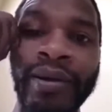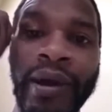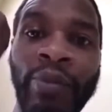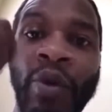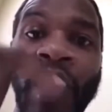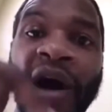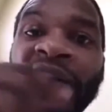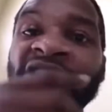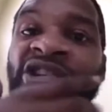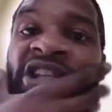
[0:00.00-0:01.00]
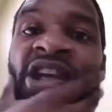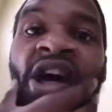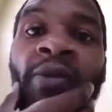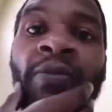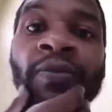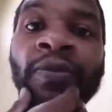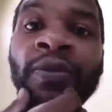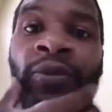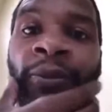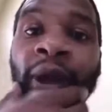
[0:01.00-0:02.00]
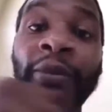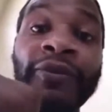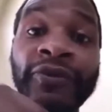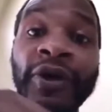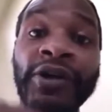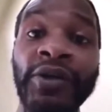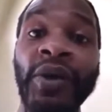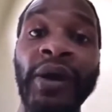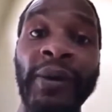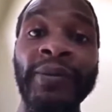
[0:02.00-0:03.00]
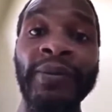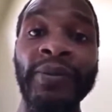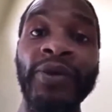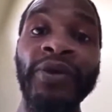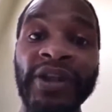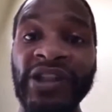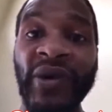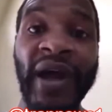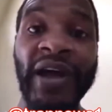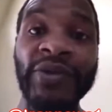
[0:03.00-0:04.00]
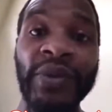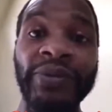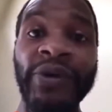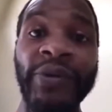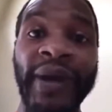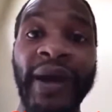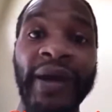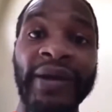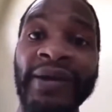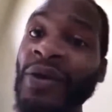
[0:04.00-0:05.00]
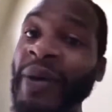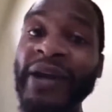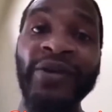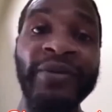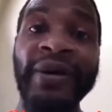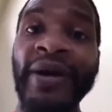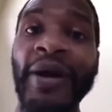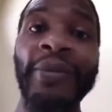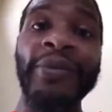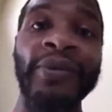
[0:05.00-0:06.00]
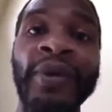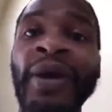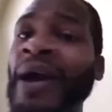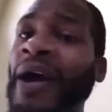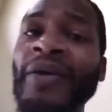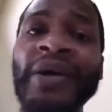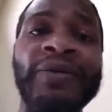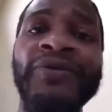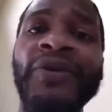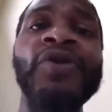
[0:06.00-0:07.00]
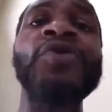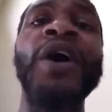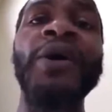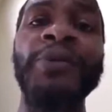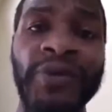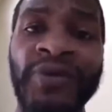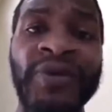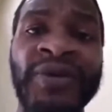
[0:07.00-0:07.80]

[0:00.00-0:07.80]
I'm gonna wire your shit up. I'm gonna fuck you up. You're gonna get your ass whooped real bad. And nobody gonna be able to help you. I don't give a fuck who helped you.